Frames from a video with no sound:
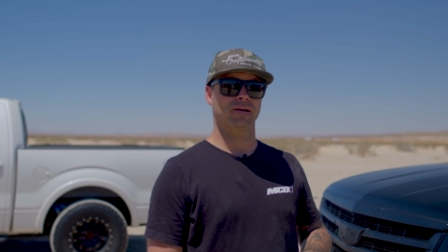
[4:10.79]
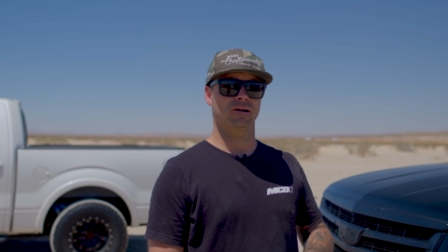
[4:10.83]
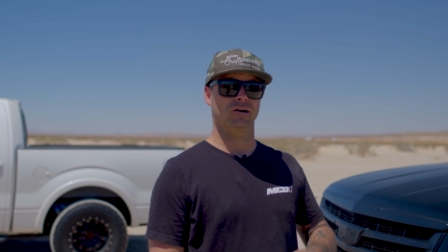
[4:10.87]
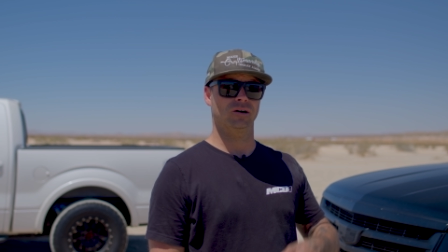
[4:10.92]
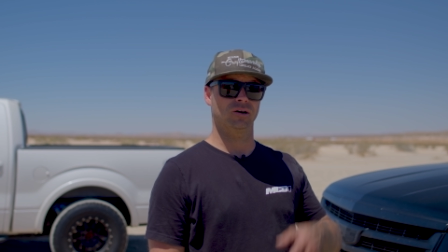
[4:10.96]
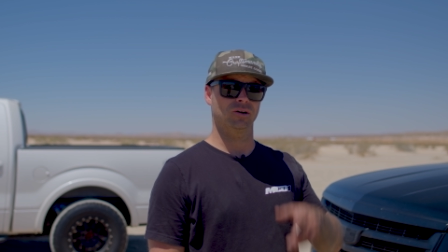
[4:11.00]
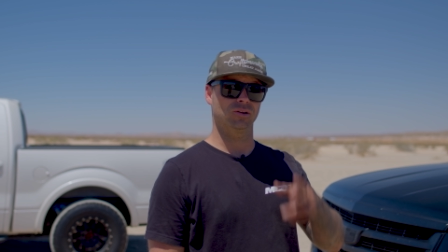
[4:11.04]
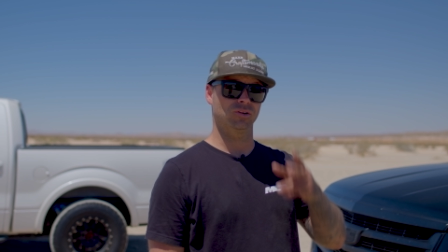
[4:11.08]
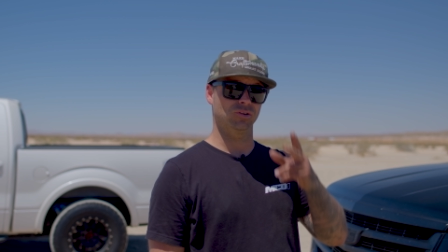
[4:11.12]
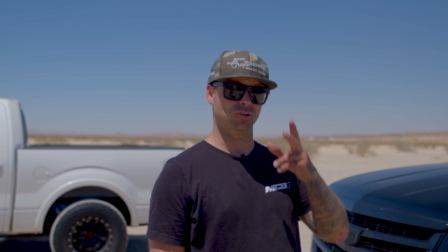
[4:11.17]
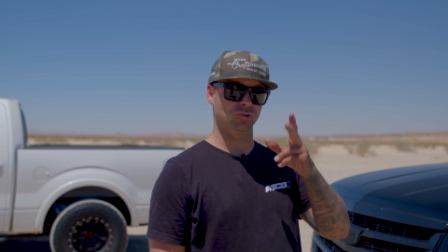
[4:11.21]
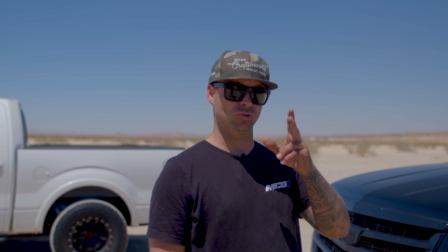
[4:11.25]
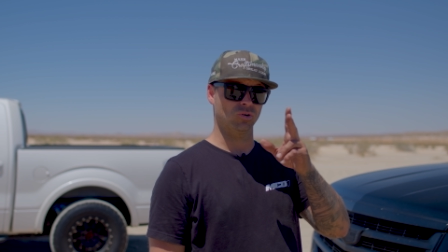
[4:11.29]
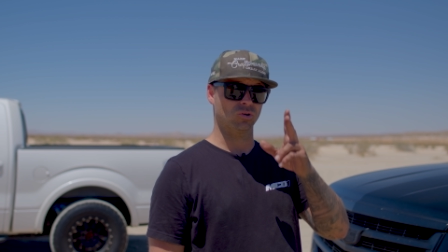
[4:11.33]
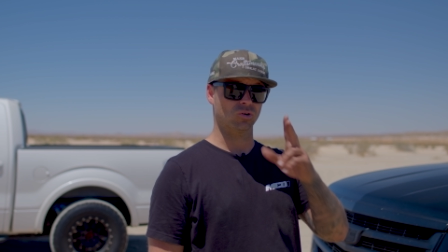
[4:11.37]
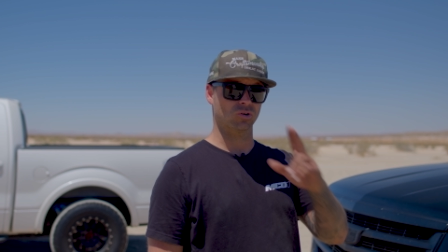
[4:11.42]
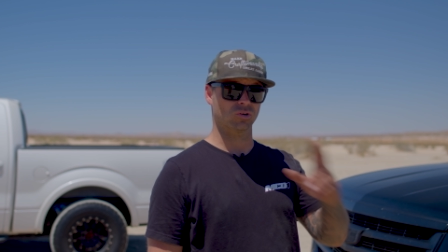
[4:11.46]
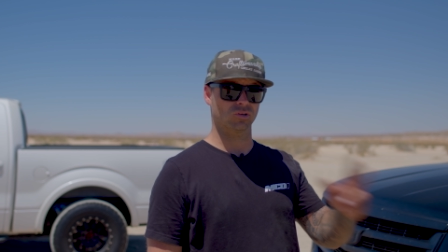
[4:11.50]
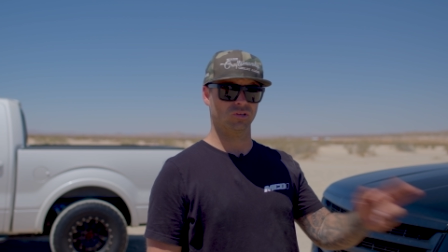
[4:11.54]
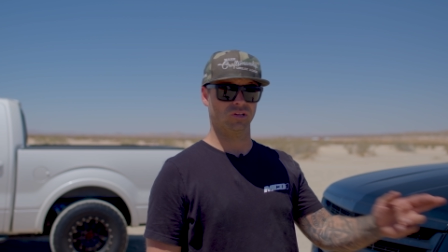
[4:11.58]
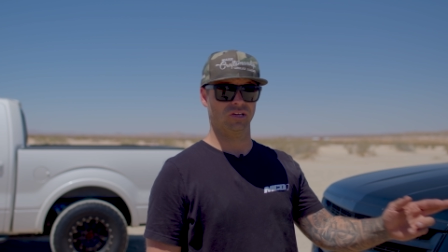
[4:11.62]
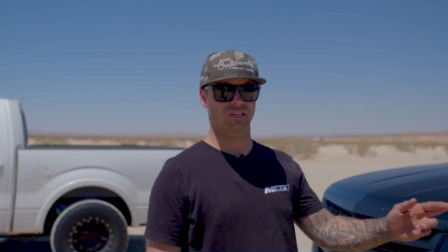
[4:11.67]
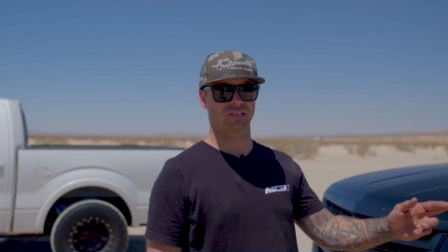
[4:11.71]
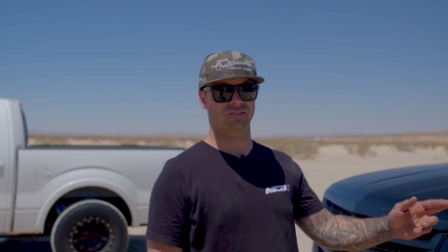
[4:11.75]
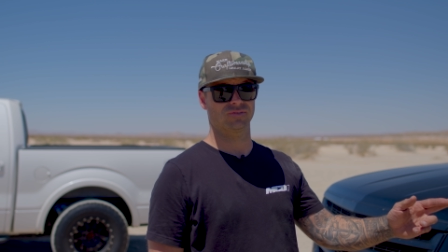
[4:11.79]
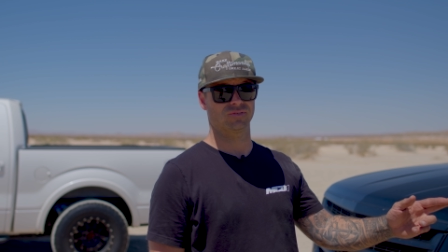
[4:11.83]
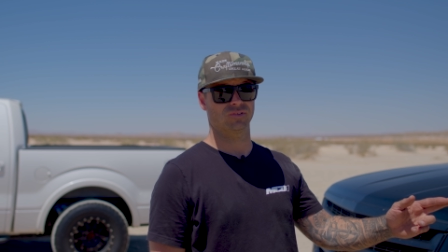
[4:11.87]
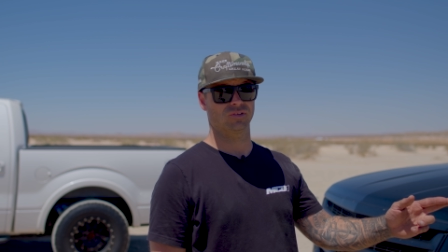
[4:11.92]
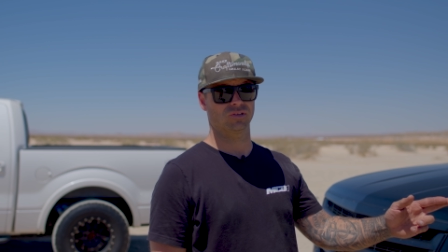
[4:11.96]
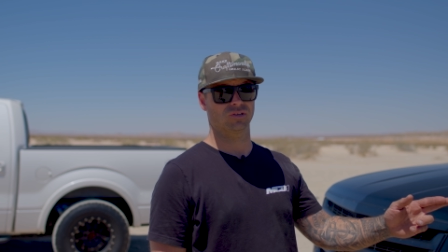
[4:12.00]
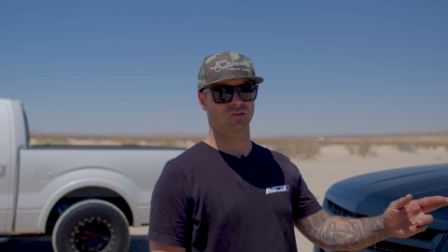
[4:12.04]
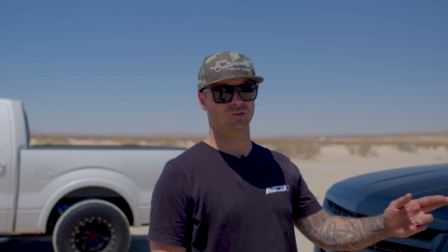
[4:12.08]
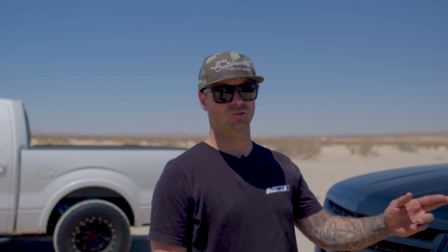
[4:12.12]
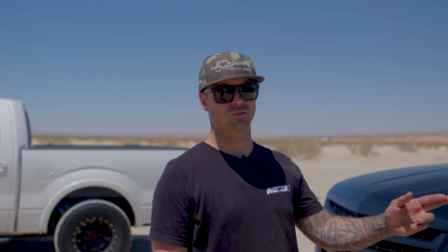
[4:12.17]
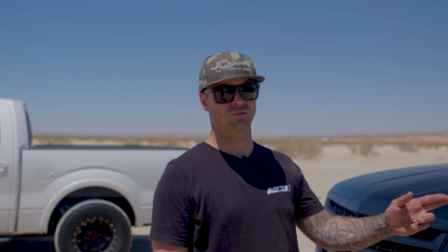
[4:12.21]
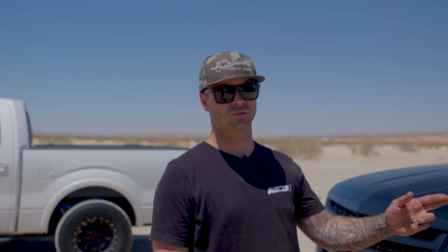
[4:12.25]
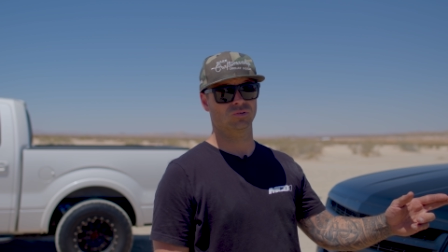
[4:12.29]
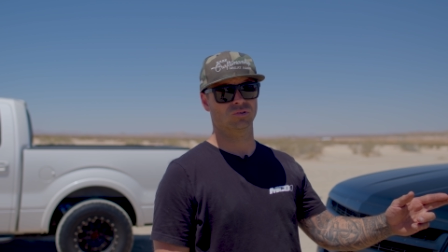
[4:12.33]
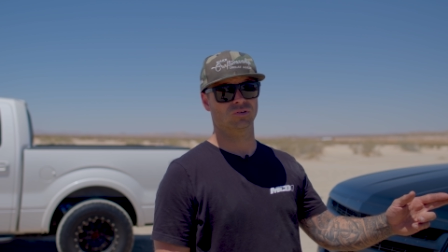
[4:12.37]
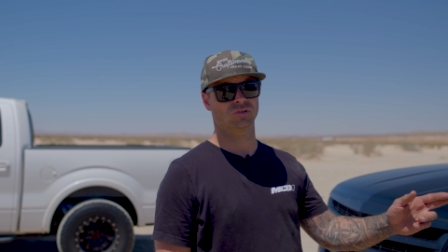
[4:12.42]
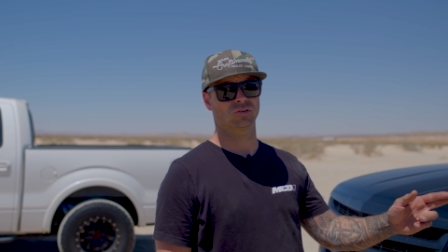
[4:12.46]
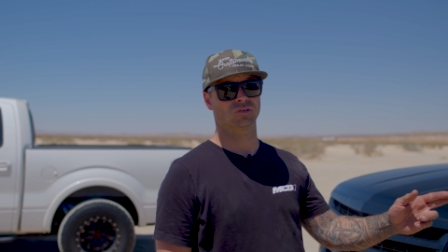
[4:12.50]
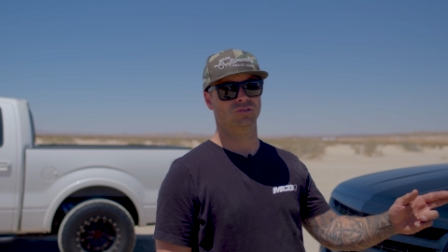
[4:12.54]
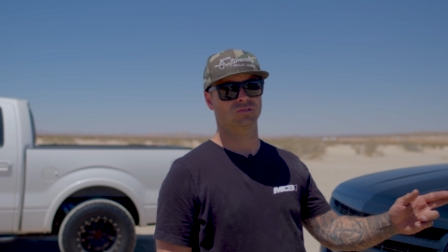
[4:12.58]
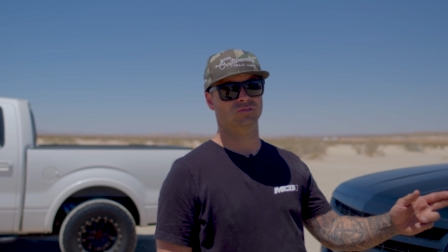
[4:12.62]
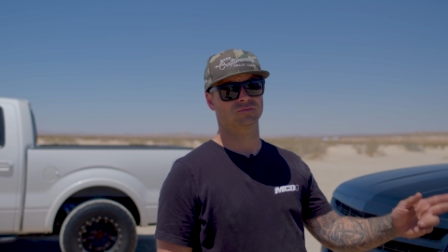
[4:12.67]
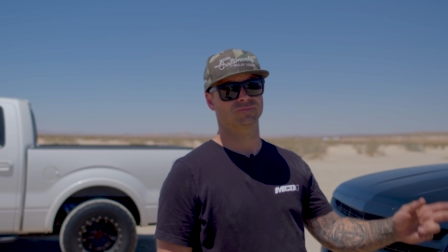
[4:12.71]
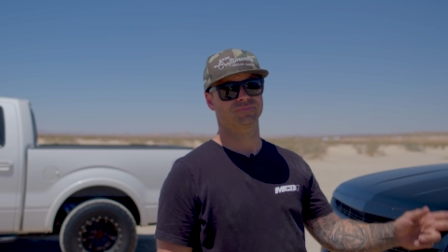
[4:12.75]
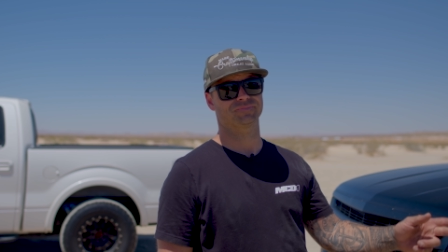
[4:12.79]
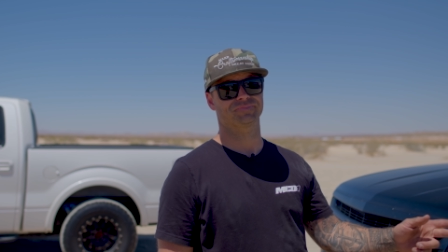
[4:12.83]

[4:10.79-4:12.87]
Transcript: uh, new hard lines for the cooler,